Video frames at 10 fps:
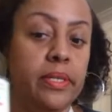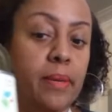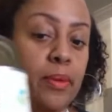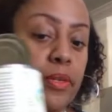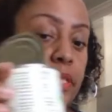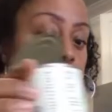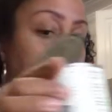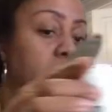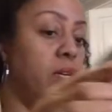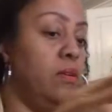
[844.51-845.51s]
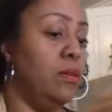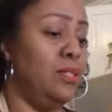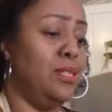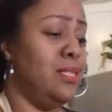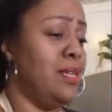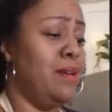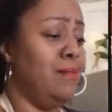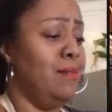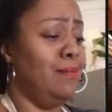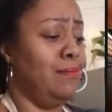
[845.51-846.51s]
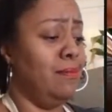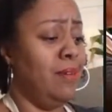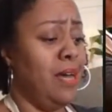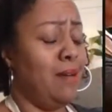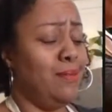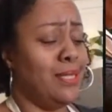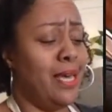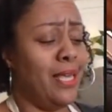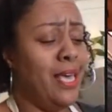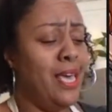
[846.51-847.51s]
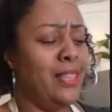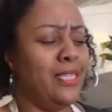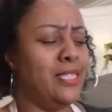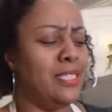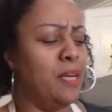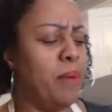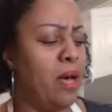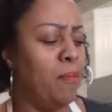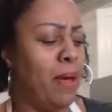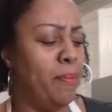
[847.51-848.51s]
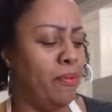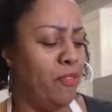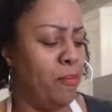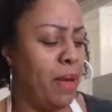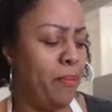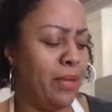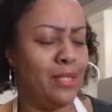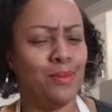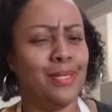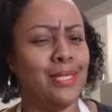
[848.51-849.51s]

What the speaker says: I'm crazy or just, I don't know. I was like, this somehow my brain is the